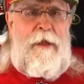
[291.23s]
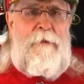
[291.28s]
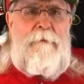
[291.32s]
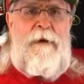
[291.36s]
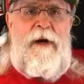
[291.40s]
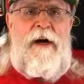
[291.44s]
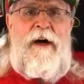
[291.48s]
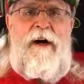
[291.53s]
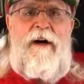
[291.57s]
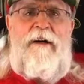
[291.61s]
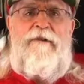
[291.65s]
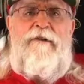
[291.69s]

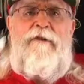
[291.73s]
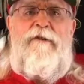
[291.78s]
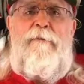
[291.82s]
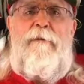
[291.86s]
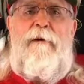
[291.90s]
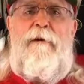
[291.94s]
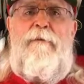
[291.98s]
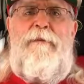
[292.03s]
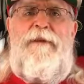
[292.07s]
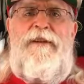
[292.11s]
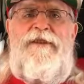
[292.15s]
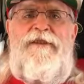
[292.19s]
My
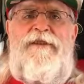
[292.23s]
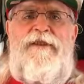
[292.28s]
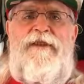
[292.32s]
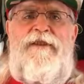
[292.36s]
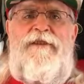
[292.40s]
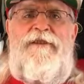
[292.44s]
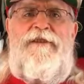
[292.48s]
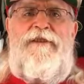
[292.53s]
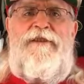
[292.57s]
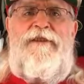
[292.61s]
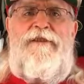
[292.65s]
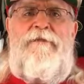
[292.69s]
honorable
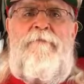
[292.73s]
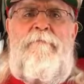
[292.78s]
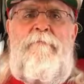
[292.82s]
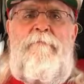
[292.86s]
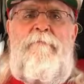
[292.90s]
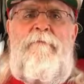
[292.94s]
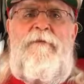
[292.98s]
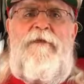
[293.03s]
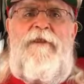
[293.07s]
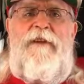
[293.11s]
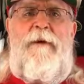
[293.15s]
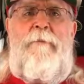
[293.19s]
mentions.
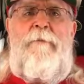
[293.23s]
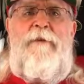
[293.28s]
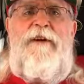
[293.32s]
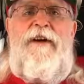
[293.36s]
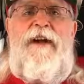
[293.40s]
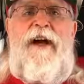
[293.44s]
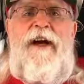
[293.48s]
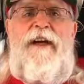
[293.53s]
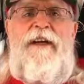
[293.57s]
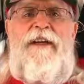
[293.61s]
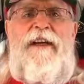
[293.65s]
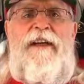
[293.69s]
Number
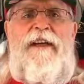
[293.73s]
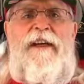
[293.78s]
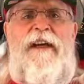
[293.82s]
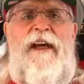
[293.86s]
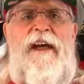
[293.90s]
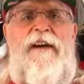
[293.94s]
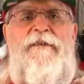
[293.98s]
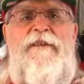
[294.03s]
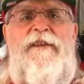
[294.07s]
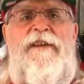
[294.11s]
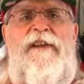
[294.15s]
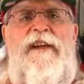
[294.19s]
90,
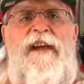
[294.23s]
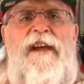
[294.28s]
Kevin